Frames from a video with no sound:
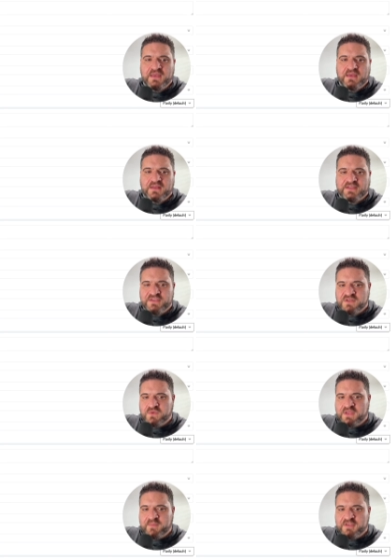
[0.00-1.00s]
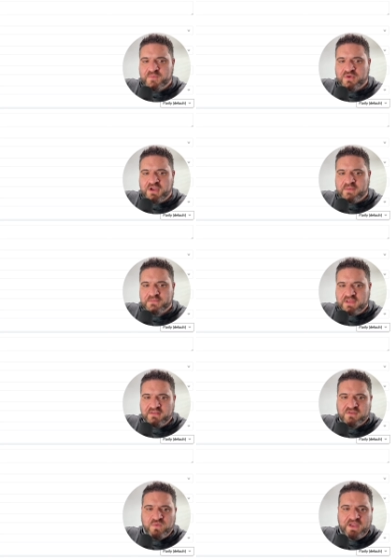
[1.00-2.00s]
Additional image prompt
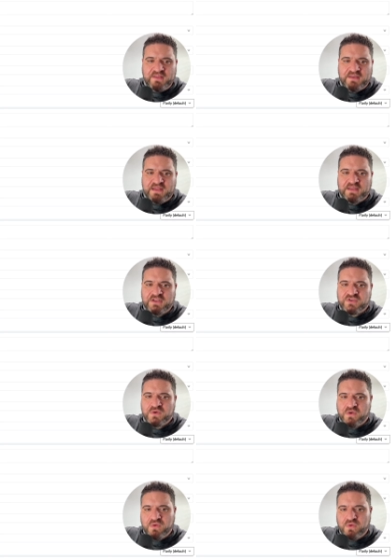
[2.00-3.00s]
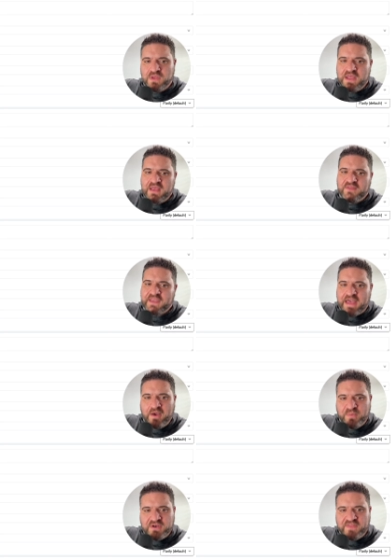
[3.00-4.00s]
is a way to kind of control the
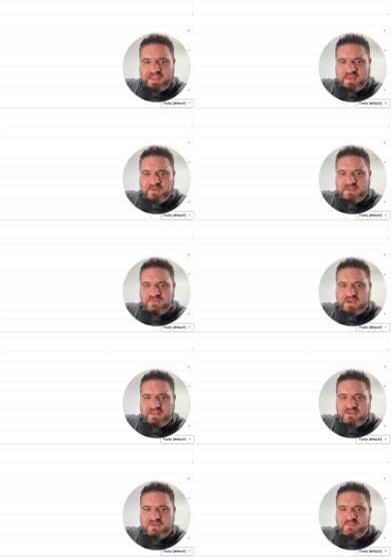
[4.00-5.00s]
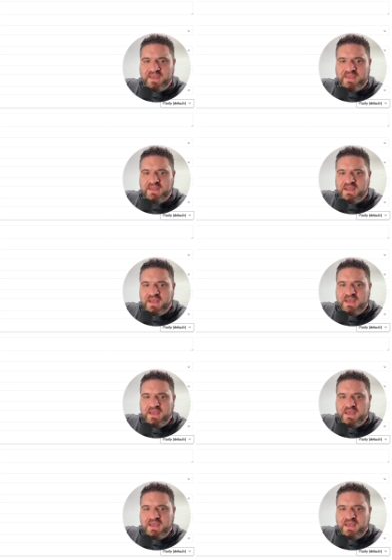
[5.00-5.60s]
output of the image, right? So you can make it